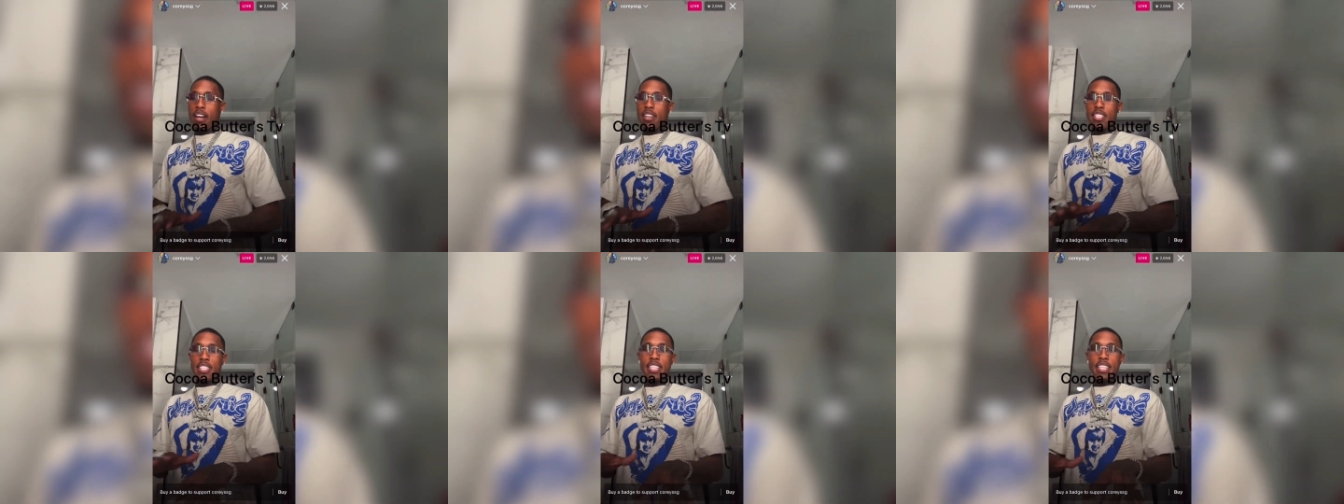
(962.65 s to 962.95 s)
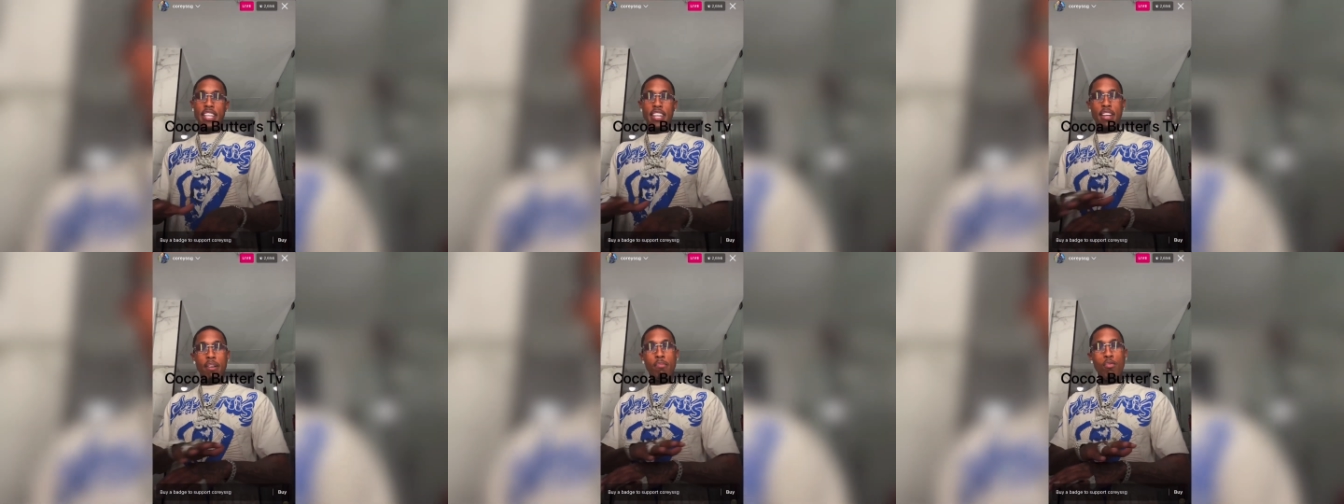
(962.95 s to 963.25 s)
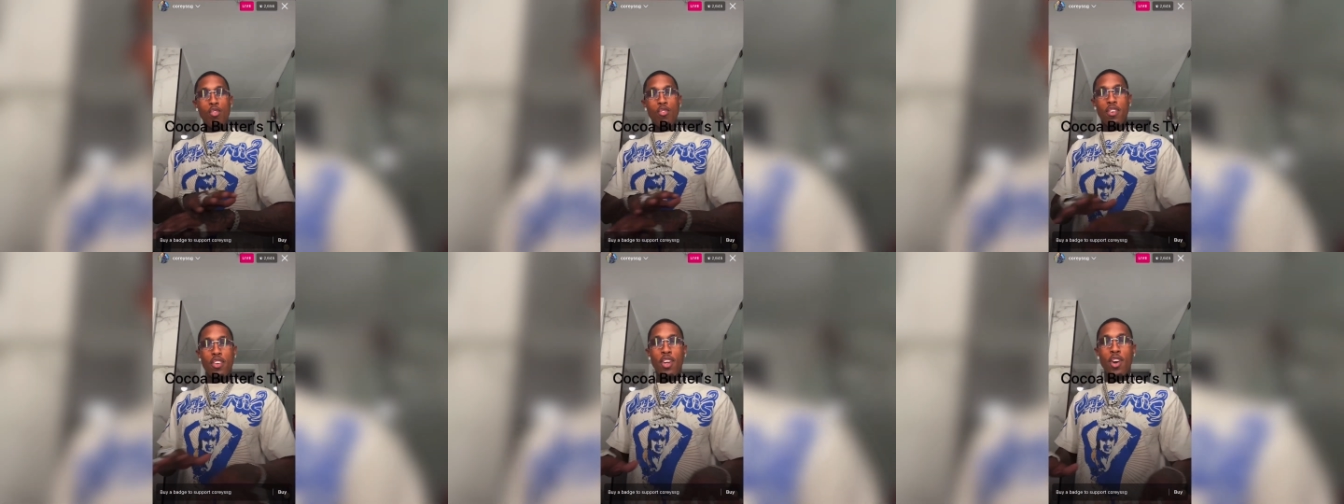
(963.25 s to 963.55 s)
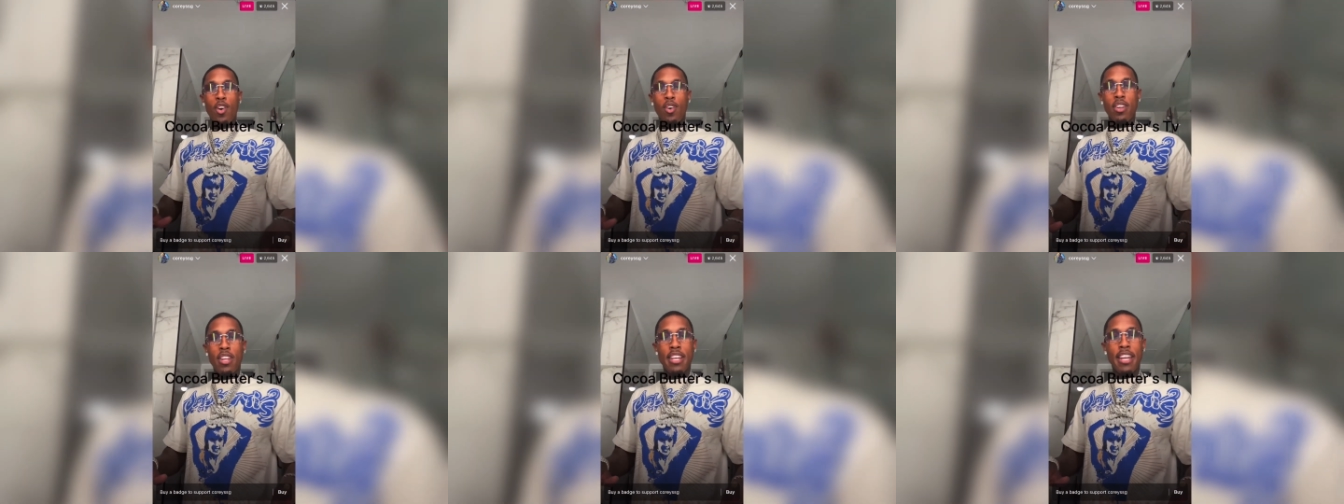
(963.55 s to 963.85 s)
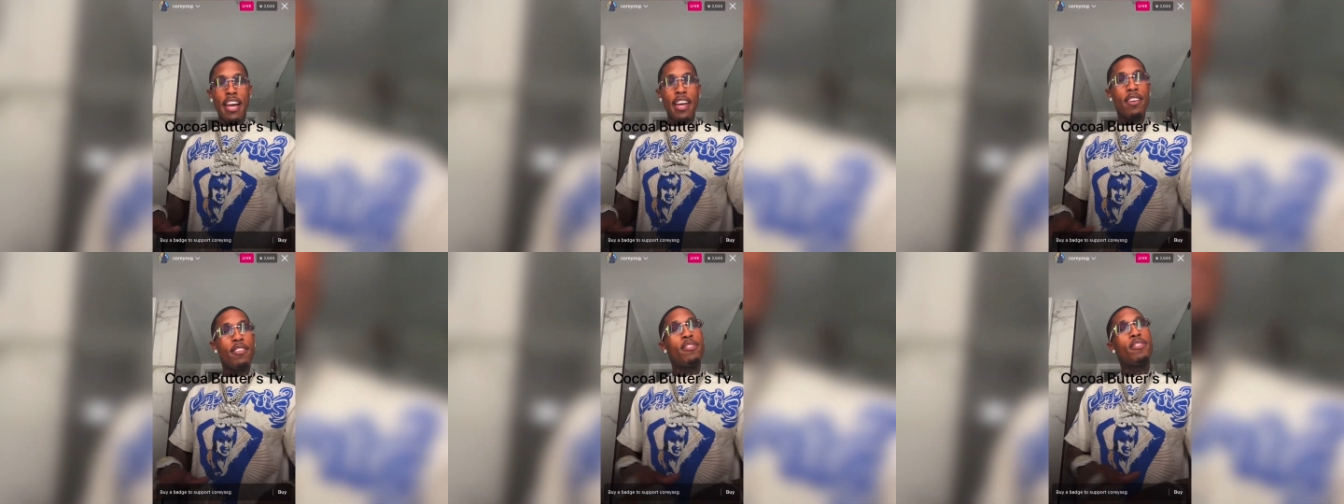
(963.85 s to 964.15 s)
that I'm moving on in
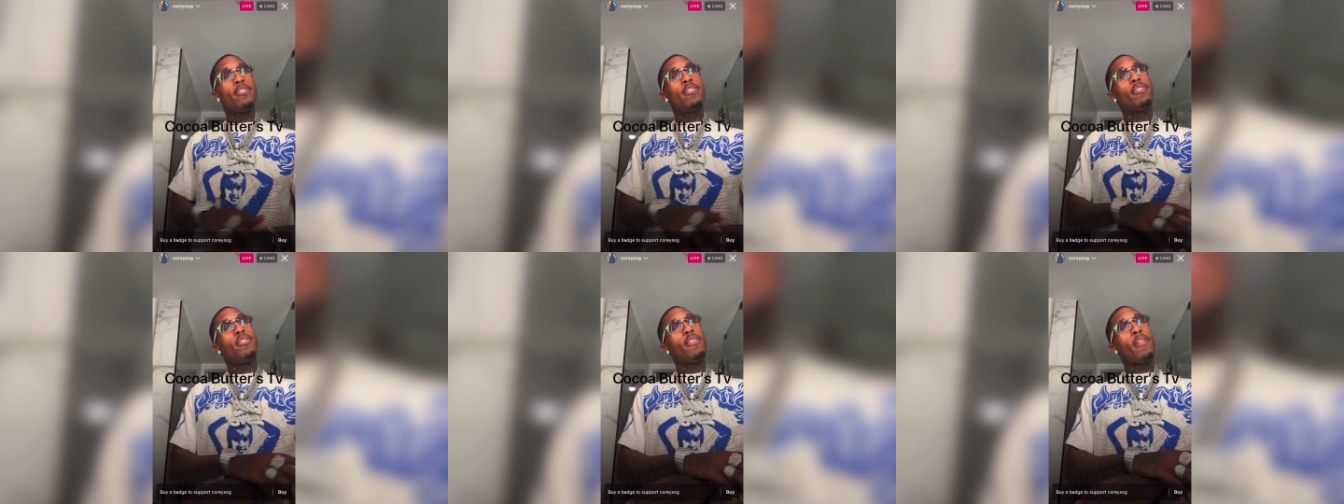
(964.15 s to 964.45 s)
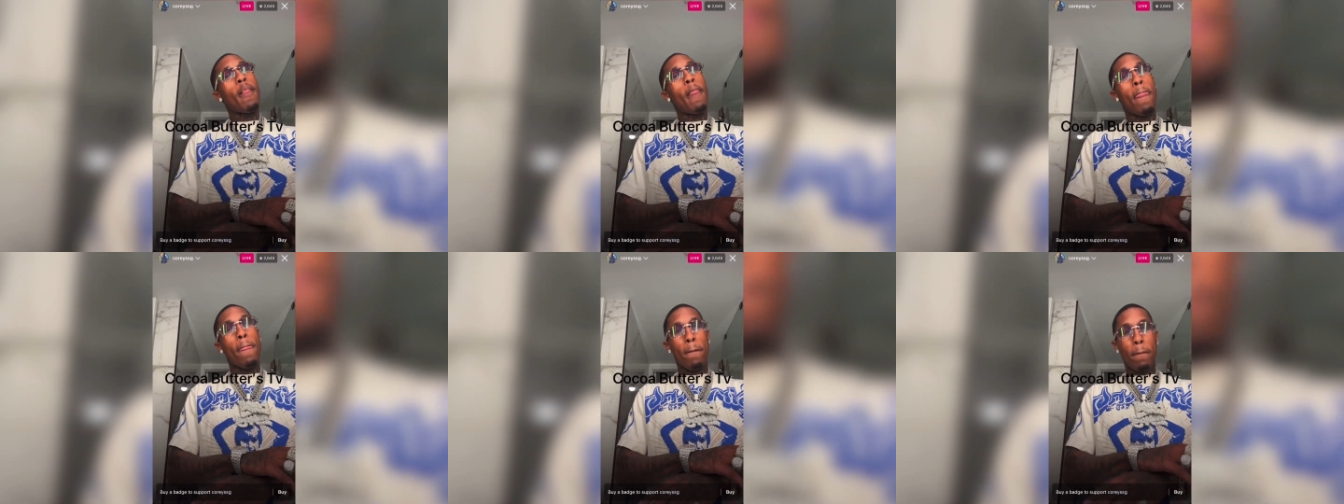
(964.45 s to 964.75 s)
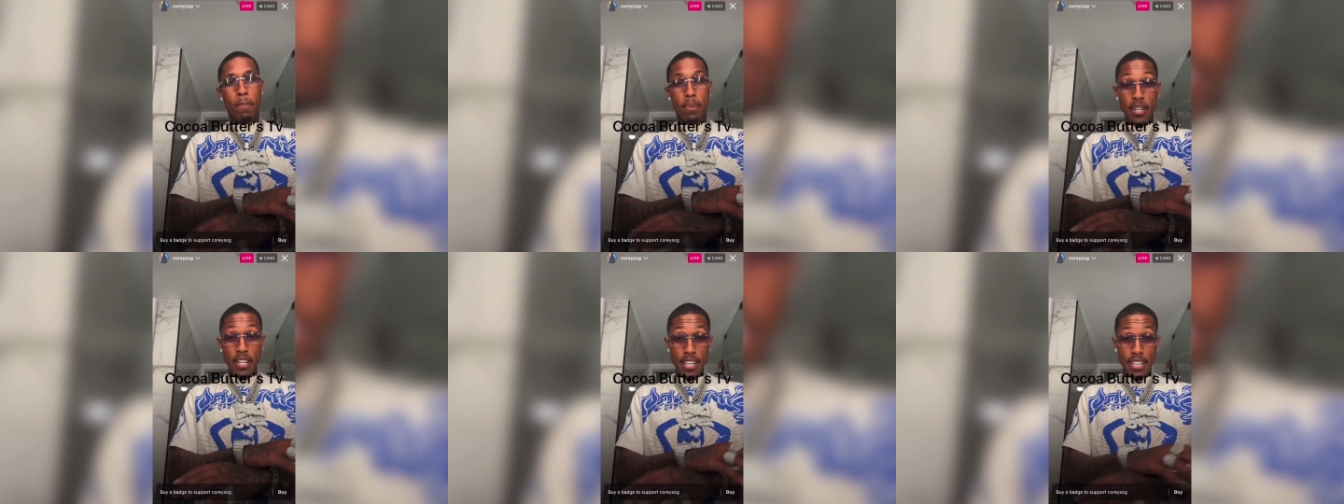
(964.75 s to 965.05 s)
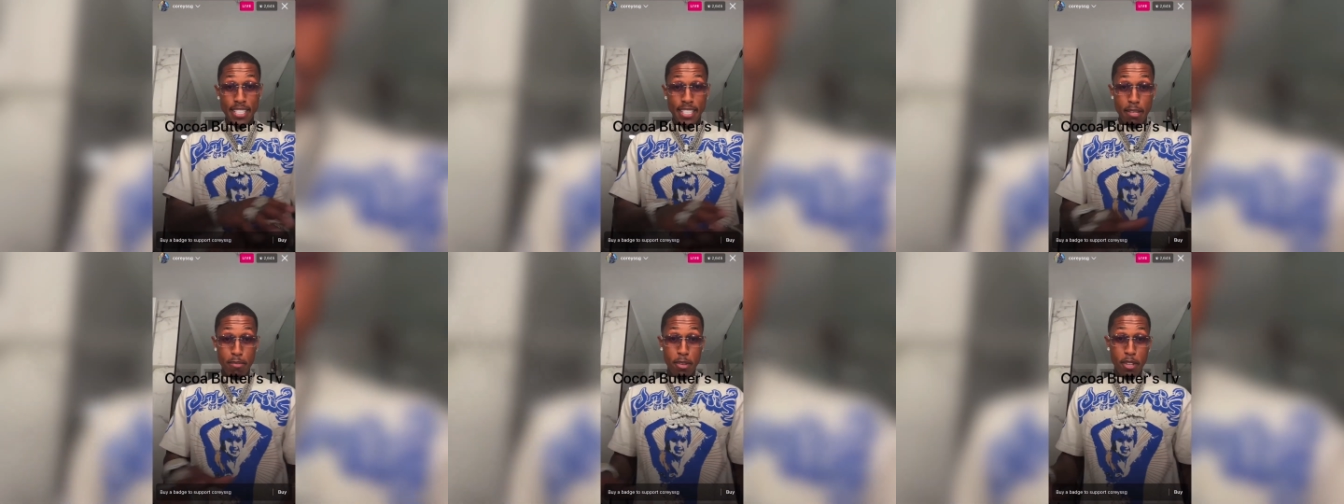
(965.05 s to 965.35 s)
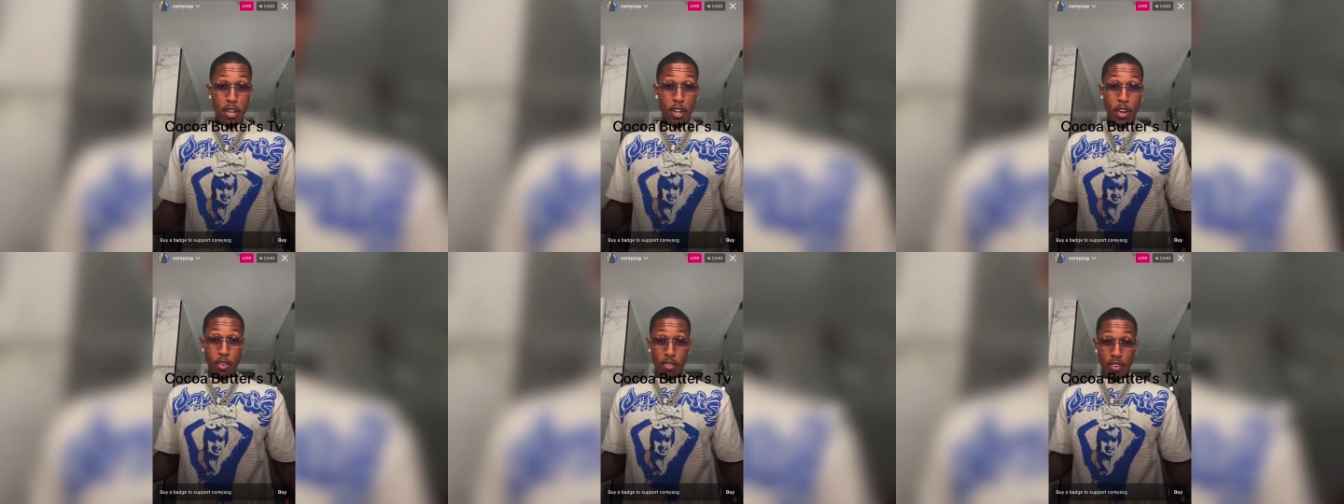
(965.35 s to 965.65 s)
life, please leave me
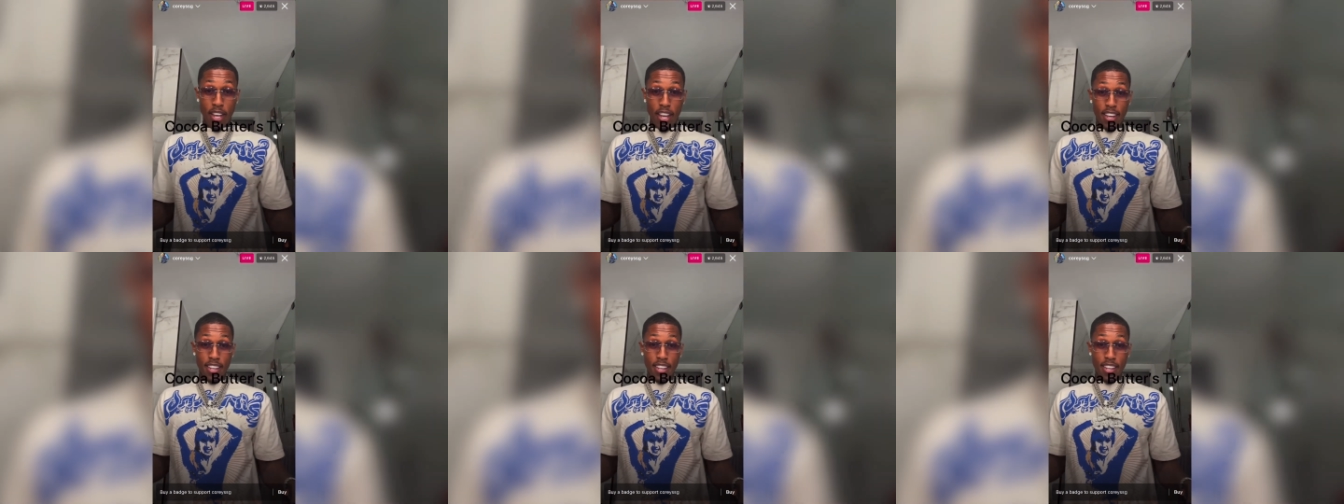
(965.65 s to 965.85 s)
alone now.